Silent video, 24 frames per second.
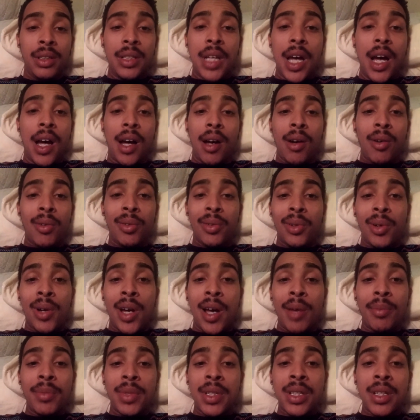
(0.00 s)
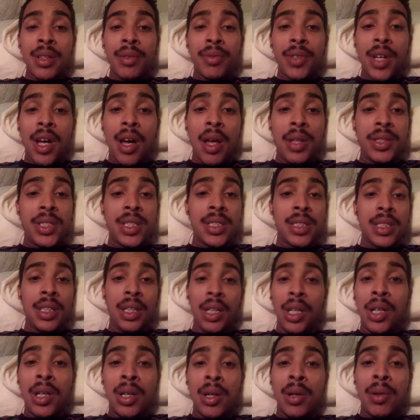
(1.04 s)
Now, I don't know how many of y'all
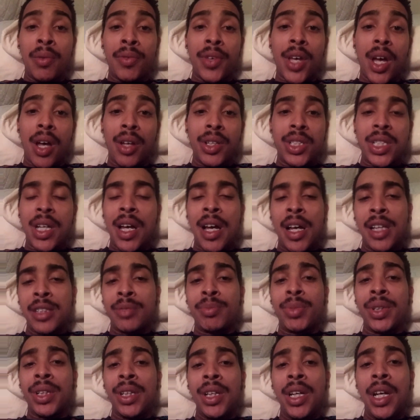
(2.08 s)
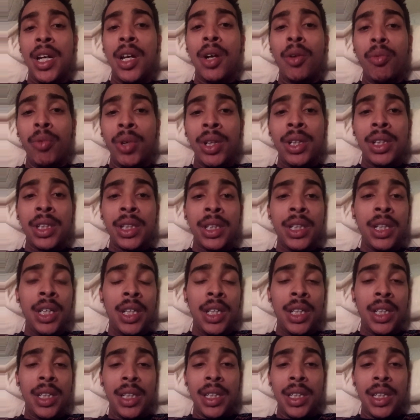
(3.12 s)
just love y'all jobs, but really,